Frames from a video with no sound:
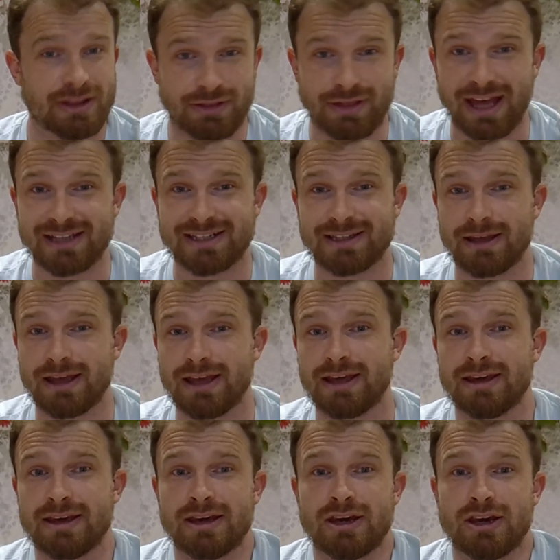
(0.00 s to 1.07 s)
That's
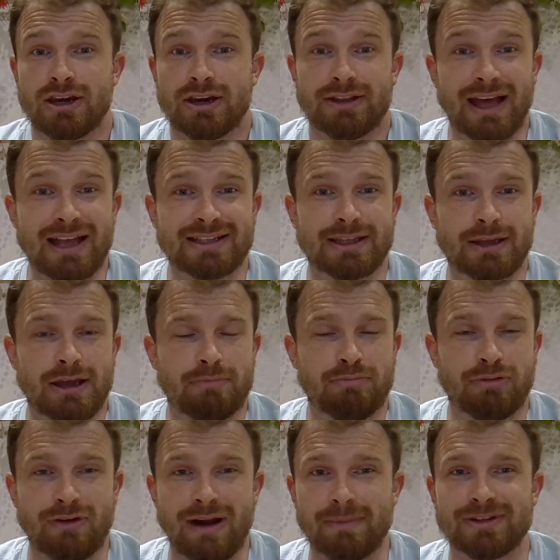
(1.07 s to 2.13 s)
the
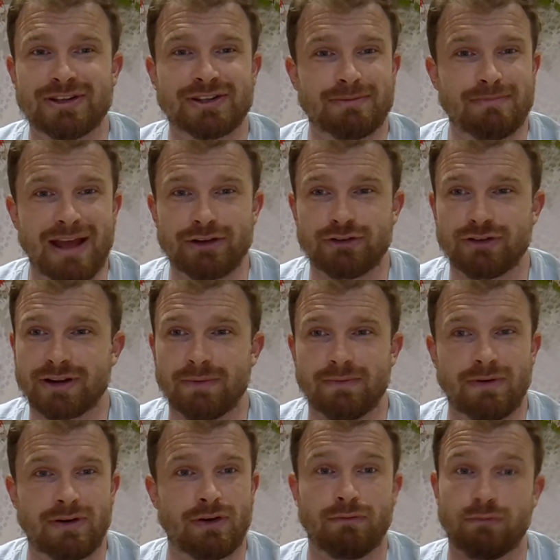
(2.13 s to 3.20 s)
parameters and metric
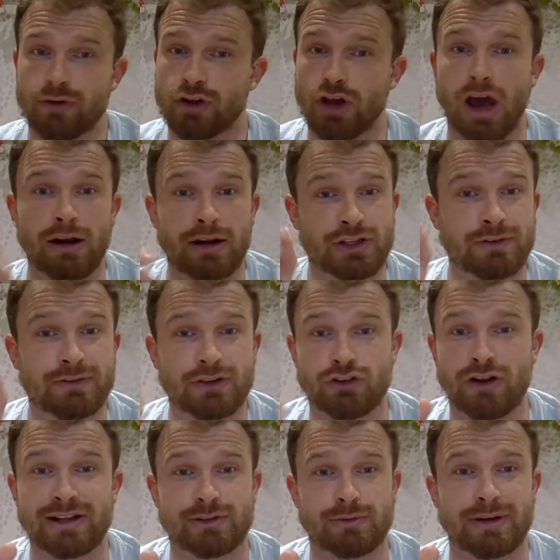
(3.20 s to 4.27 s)
I'm running off, regardless of the
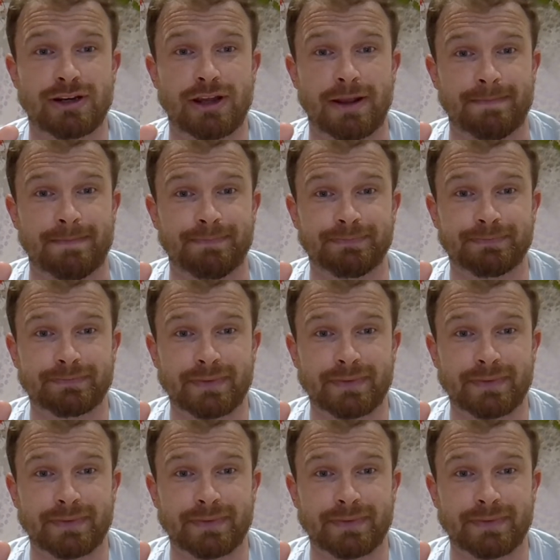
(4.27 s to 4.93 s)
transfer window.